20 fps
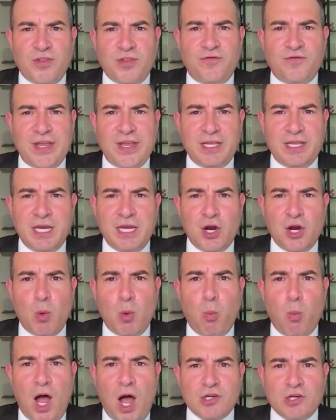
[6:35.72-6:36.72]
Well, the feeling
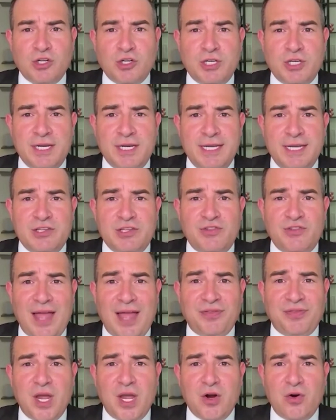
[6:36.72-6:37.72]
here in Washington is
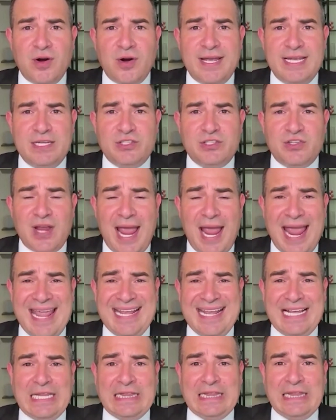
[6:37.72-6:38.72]
that there is
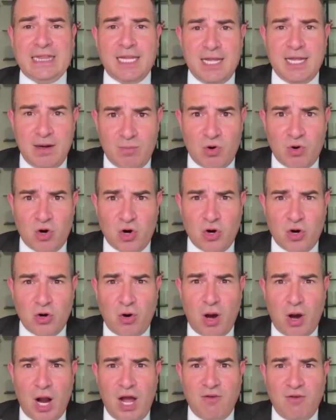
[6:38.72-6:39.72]
a
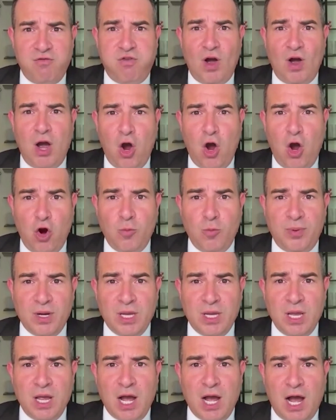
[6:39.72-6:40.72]
glimmer of hope